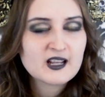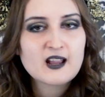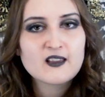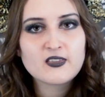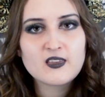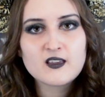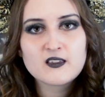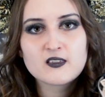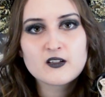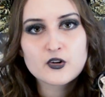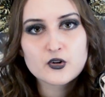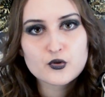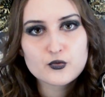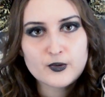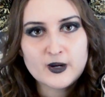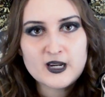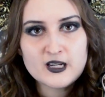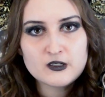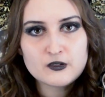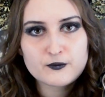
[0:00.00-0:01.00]
I think they're
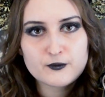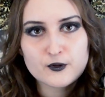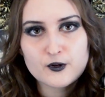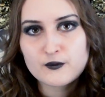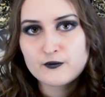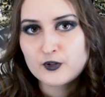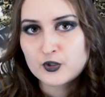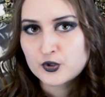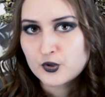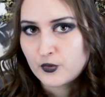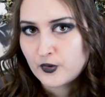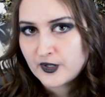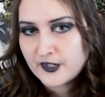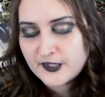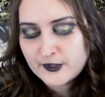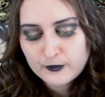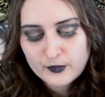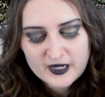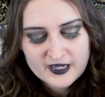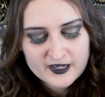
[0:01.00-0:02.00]
great for
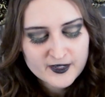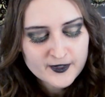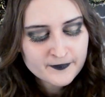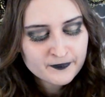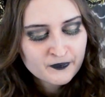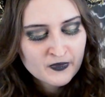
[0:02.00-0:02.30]
Victorian wear.